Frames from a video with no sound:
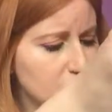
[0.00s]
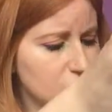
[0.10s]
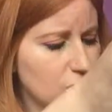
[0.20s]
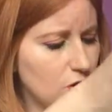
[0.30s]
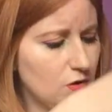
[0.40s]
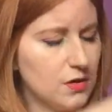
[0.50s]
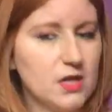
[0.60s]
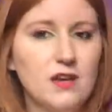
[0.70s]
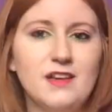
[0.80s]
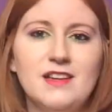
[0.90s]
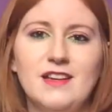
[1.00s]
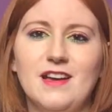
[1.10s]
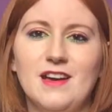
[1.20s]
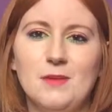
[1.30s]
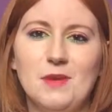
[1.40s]
just got
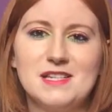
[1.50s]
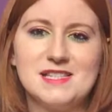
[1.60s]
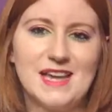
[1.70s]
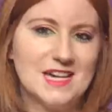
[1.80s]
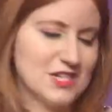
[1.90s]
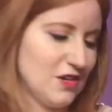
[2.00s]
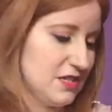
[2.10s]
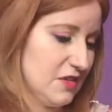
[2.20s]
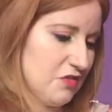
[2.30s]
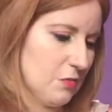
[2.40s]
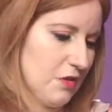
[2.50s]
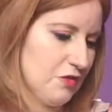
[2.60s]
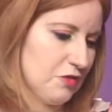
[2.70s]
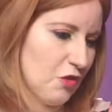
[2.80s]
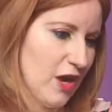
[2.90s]
my sketch that I did for my
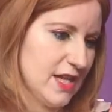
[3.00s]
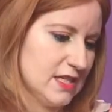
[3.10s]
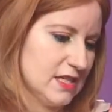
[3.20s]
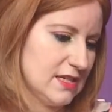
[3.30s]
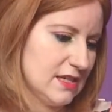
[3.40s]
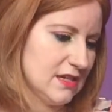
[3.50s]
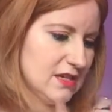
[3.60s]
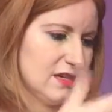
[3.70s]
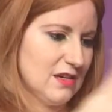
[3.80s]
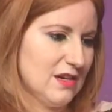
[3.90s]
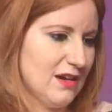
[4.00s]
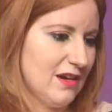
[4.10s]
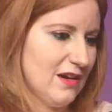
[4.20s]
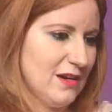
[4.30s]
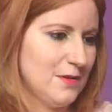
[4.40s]
friend,
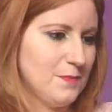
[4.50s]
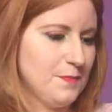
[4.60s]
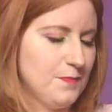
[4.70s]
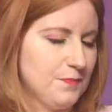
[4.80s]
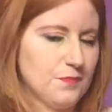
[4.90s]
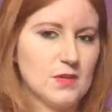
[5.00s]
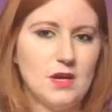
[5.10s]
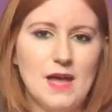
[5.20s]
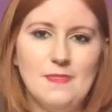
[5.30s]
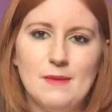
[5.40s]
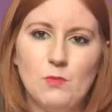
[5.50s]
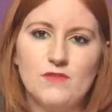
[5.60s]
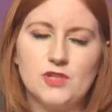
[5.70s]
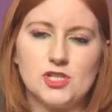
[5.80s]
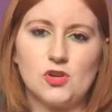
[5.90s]
and then
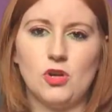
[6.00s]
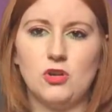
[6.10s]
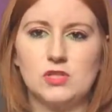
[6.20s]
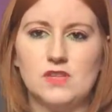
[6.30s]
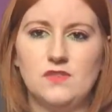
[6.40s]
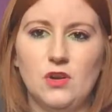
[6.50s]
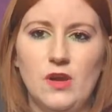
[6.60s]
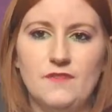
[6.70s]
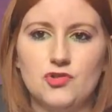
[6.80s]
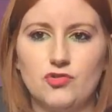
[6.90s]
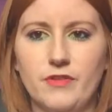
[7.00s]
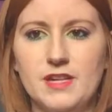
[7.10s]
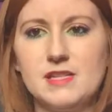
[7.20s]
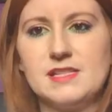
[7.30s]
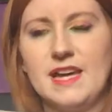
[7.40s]
we've just got lots of life
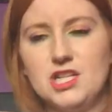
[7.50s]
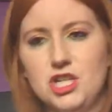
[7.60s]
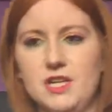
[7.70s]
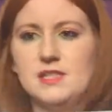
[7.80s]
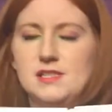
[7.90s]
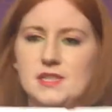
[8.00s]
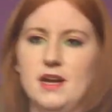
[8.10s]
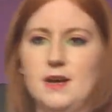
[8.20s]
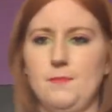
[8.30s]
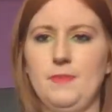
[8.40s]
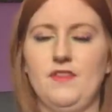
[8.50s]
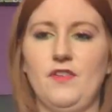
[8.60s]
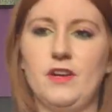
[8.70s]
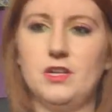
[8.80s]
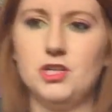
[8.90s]
drawing sketches.
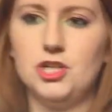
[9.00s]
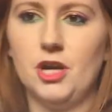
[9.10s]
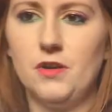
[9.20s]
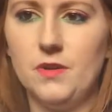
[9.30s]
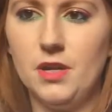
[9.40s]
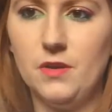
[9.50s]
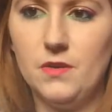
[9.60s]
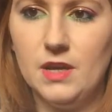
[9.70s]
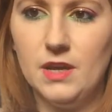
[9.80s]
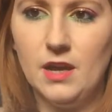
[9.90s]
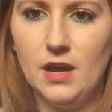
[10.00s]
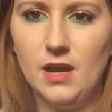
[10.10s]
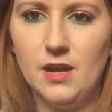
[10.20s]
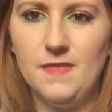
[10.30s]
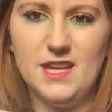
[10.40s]
If I can show you,
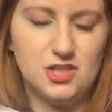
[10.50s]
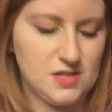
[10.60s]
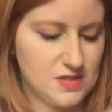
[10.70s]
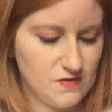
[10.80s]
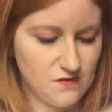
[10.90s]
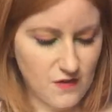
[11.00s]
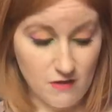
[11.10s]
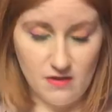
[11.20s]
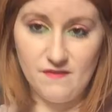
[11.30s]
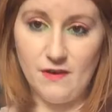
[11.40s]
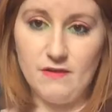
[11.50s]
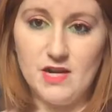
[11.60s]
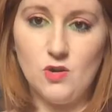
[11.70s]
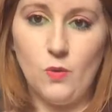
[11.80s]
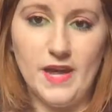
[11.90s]
they're just very, very
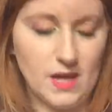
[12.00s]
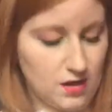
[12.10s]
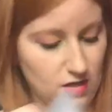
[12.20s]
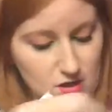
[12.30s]
quick